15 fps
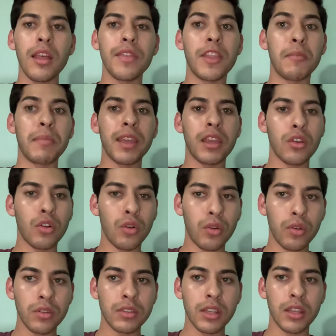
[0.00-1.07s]
The main
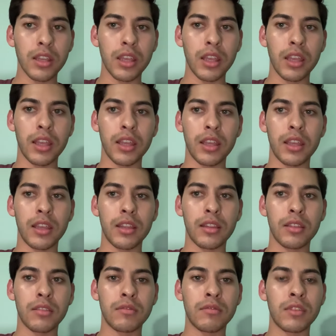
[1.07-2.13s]
goals in